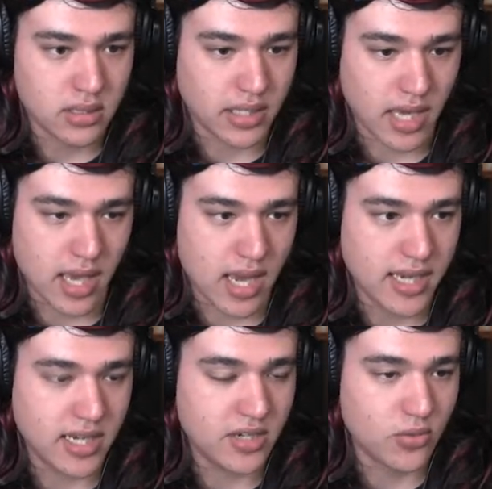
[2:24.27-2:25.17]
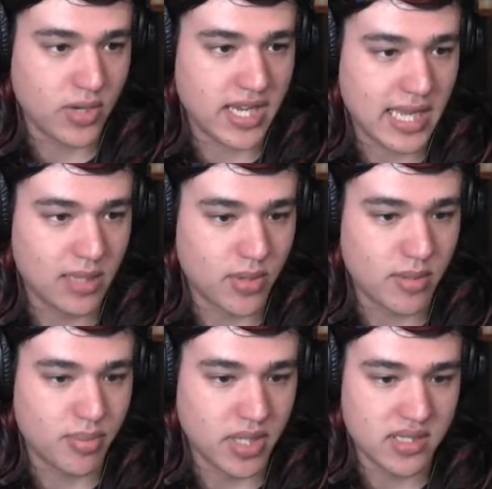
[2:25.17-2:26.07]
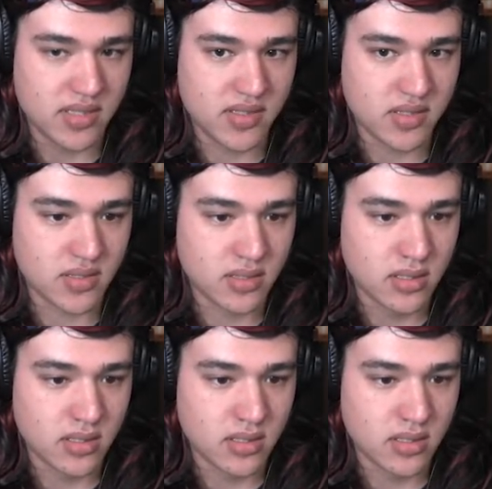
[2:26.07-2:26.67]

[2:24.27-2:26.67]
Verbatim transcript: Okay, I need to recalibrate buttons.